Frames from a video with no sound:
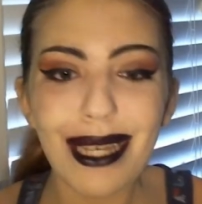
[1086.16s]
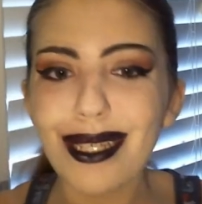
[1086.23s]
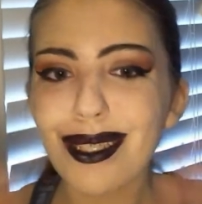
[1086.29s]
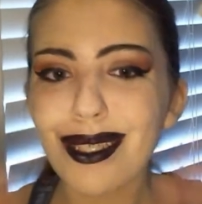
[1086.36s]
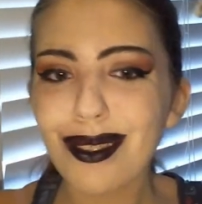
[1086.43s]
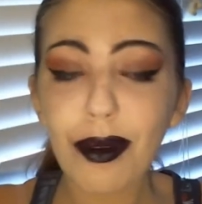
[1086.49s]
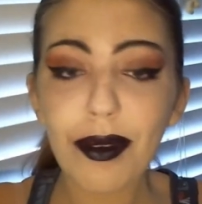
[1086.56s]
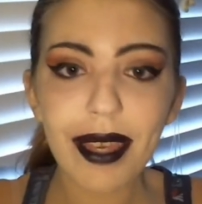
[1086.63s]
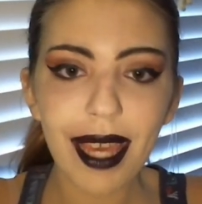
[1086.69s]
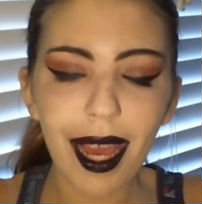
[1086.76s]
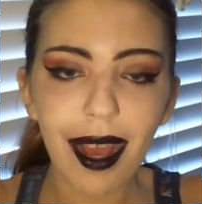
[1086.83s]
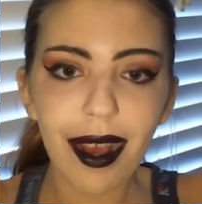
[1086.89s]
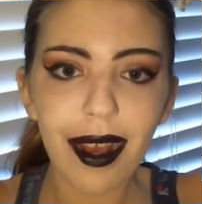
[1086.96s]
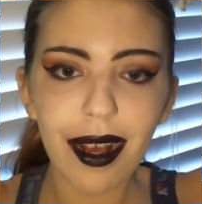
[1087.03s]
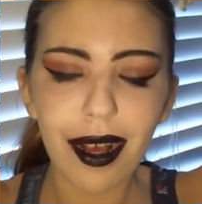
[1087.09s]
So
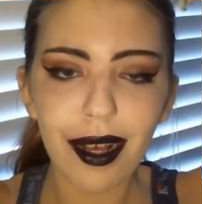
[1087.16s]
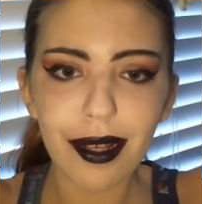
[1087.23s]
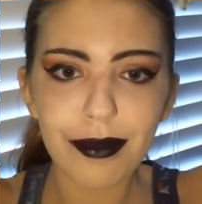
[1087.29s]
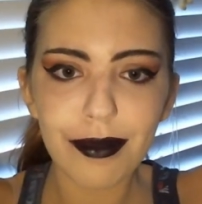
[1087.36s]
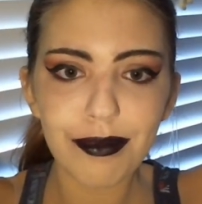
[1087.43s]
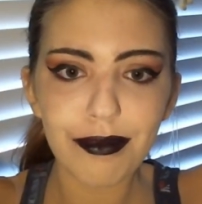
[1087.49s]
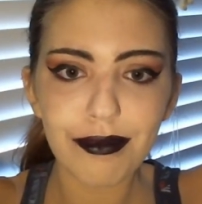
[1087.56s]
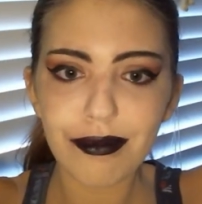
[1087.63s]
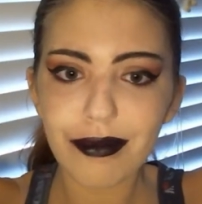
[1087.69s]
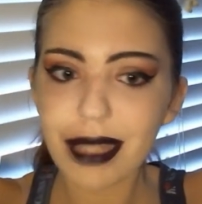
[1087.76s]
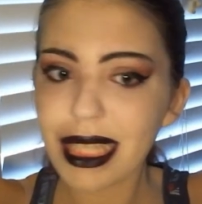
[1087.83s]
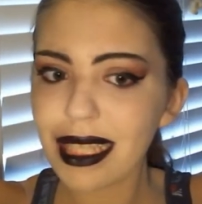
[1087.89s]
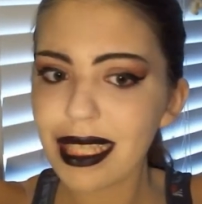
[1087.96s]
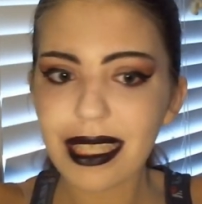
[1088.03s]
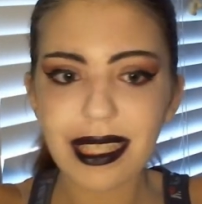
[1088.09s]
yeah,
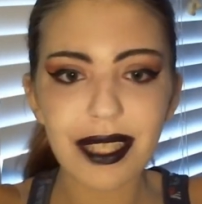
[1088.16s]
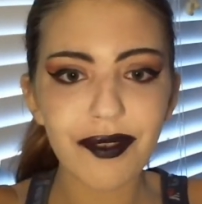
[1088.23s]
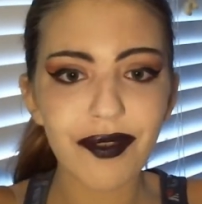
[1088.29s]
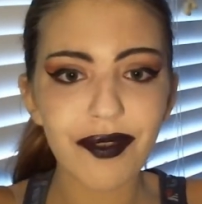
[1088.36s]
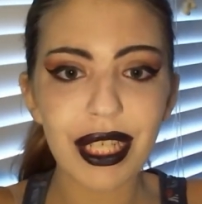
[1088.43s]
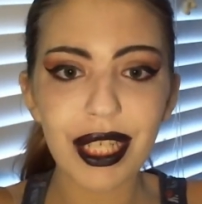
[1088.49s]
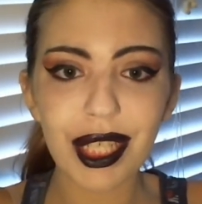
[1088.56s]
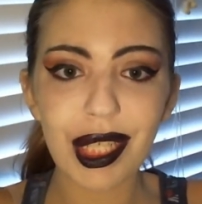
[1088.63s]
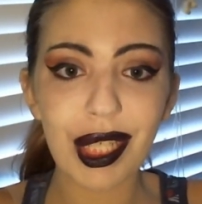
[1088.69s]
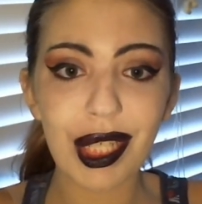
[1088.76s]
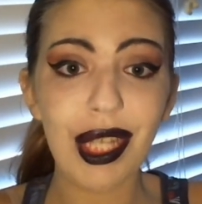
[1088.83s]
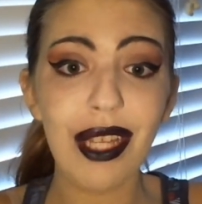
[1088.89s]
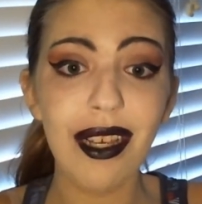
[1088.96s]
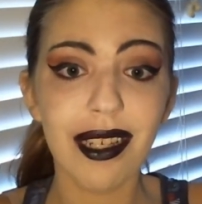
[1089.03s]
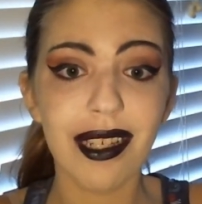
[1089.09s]
this is the finished
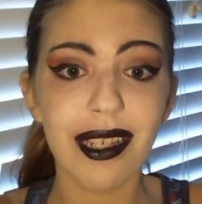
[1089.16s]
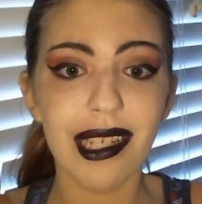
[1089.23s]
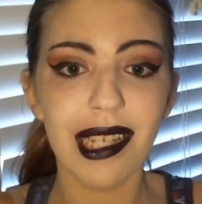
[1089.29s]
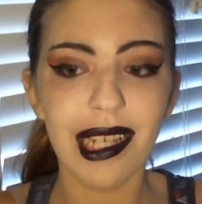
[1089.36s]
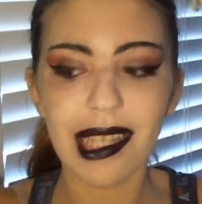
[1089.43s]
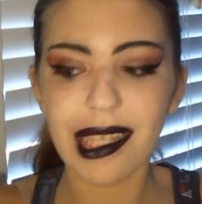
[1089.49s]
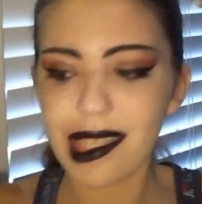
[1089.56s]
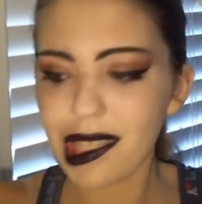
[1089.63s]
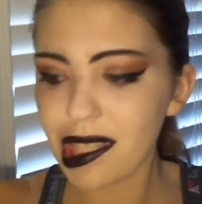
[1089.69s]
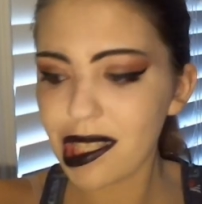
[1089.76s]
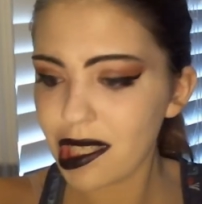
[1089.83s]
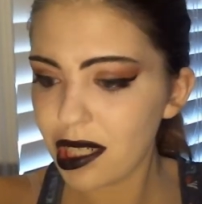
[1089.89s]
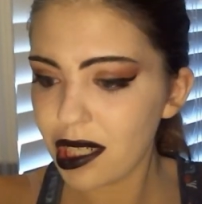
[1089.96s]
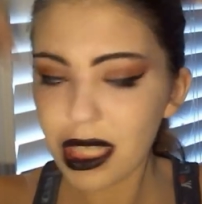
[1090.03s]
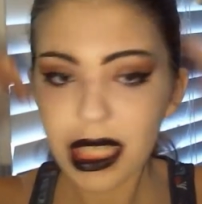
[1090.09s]
look.
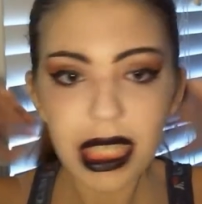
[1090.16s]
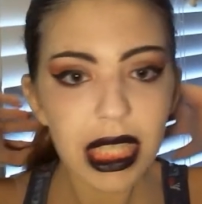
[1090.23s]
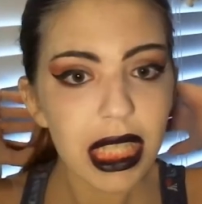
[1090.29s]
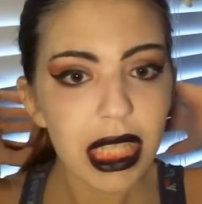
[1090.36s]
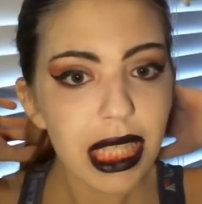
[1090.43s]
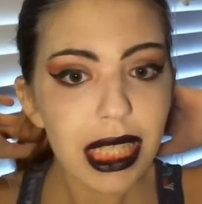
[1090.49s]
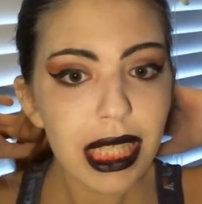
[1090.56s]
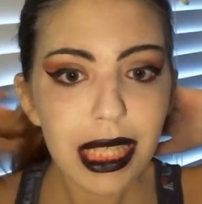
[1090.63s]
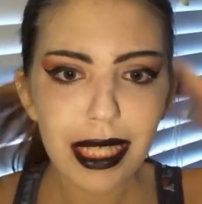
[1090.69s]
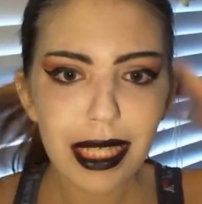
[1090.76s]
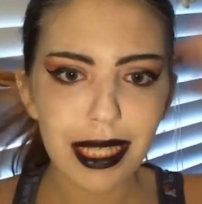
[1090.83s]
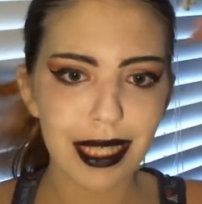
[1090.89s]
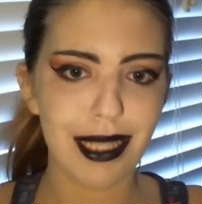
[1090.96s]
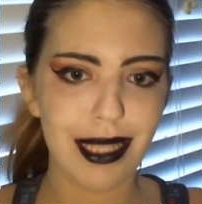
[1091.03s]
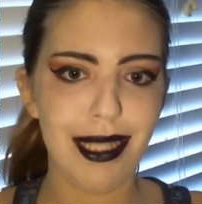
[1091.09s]
So
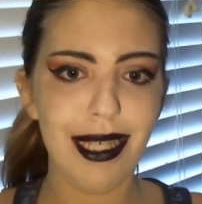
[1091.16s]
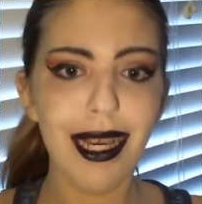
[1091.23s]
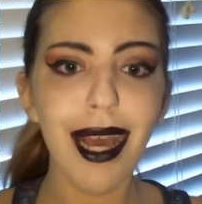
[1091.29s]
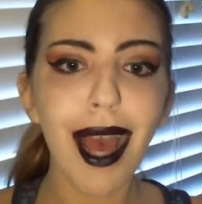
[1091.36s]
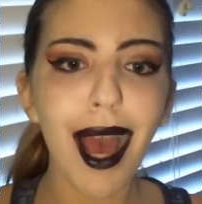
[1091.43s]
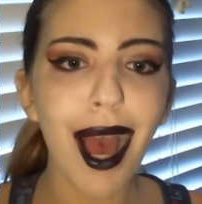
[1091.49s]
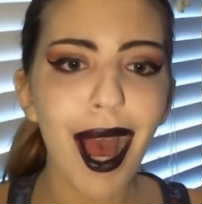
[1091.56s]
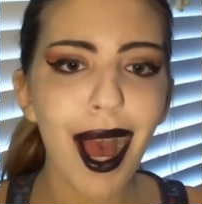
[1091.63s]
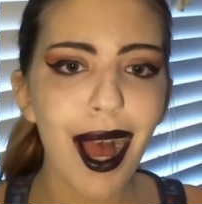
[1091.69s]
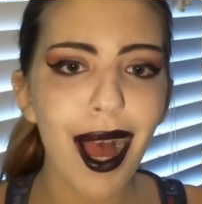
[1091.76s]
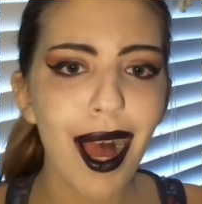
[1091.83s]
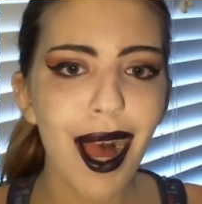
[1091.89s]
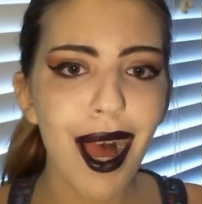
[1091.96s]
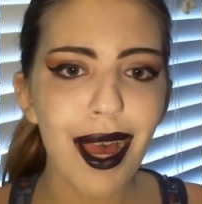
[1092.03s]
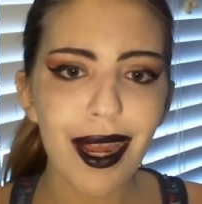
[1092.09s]
yeah.
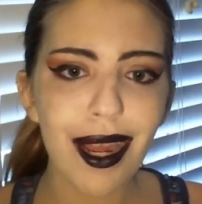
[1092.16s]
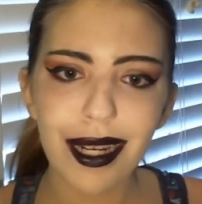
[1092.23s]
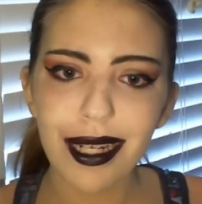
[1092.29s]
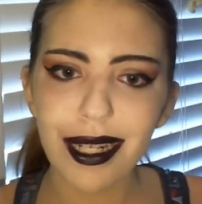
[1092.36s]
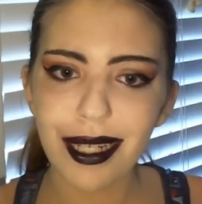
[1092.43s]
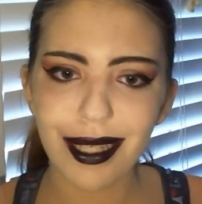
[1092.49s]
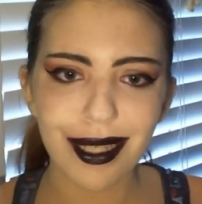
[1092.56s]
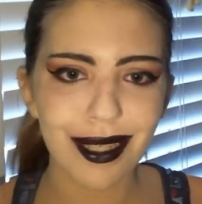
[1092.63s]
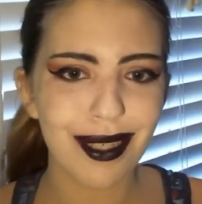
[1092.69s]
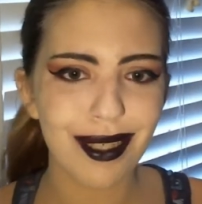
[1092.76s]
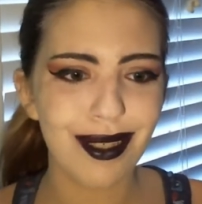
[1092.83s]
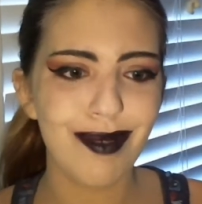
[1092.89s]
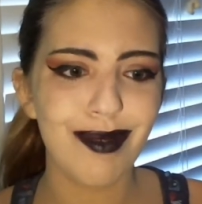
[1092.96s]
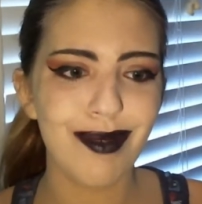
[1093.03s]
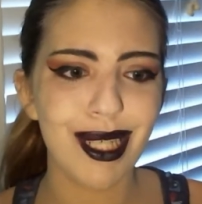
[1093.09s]

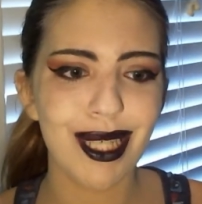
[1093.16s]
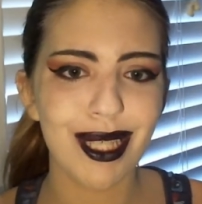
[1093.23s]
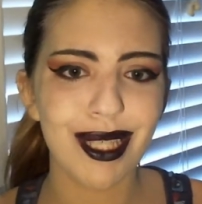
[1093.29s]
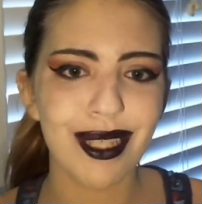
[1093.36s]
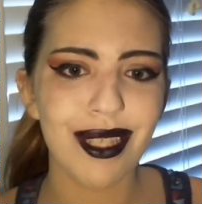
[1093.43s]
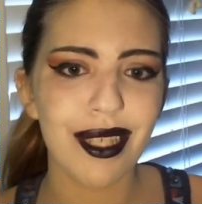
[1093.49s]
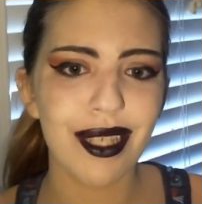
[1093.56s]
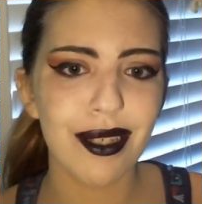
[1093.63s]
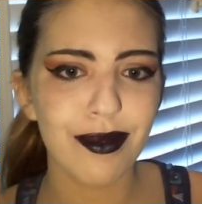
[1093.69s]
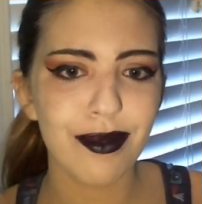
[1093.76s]
So let me just,